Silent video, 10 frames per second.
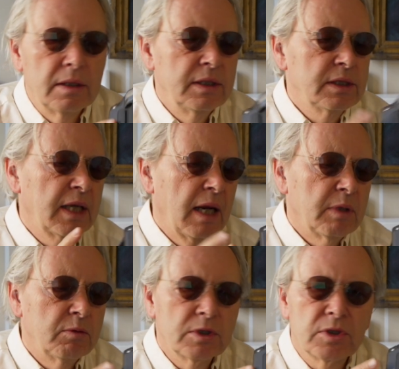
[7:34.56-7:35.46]
This
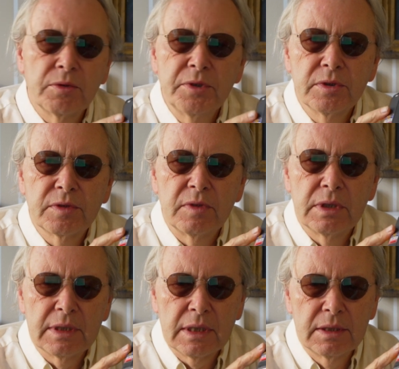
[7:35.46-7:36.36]
camera was so useful
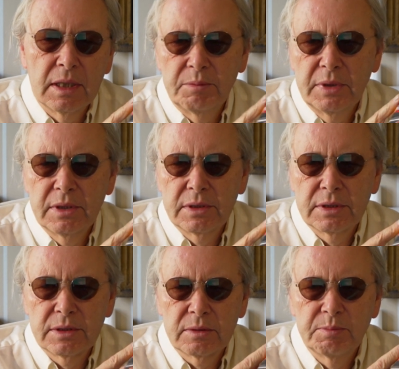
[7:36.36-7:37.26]
at that time
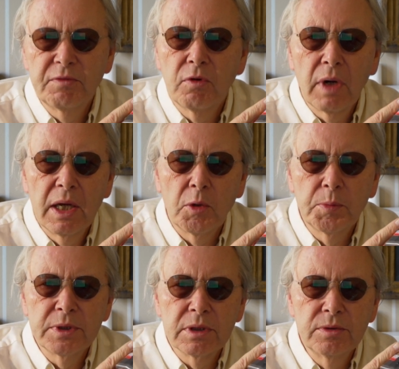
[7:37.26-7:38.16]
because before I
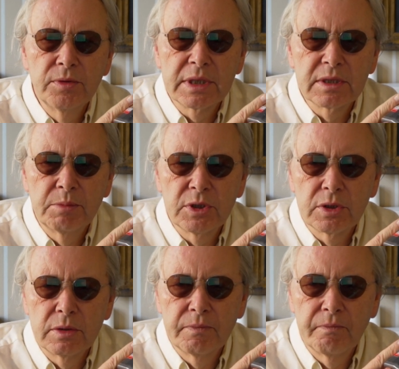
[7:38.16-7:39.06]
opened a new
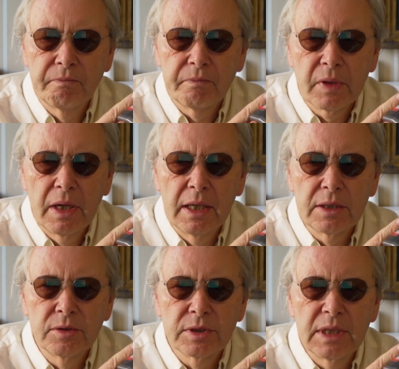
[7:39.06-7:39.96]
exhibition, I
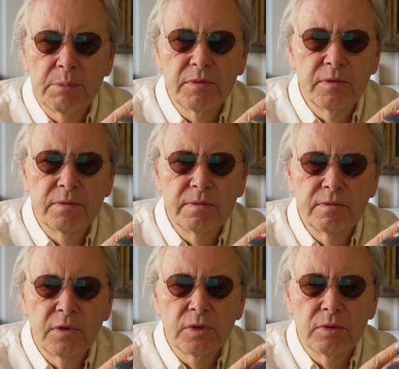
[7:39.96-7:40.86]
could snap
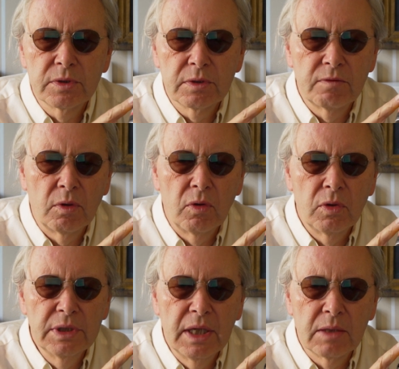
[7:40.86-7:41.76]
photos of all
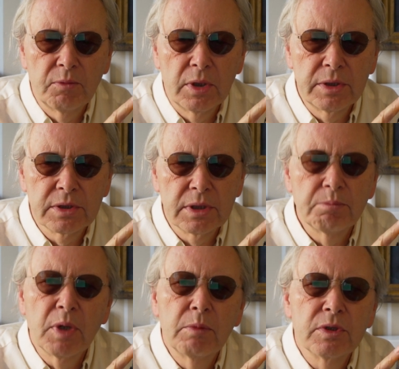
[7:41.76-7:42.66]
the artworks and
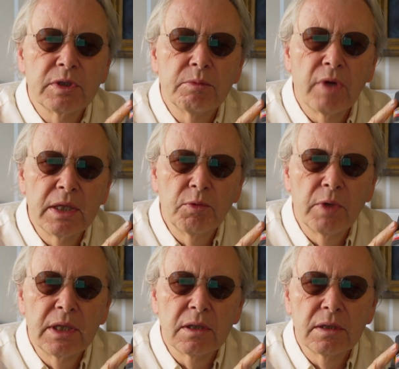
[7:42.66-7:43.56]
publish them right
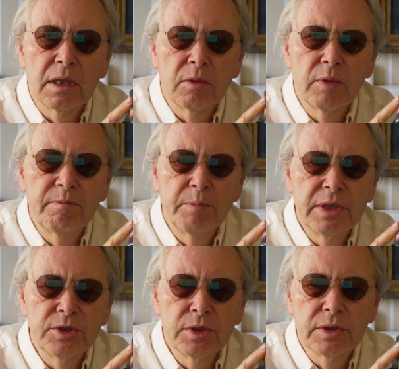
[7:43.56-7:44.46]
away on our web
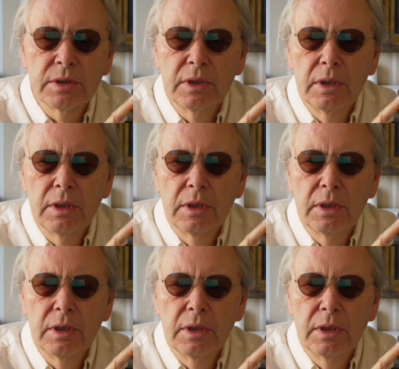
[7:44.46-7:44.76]
pages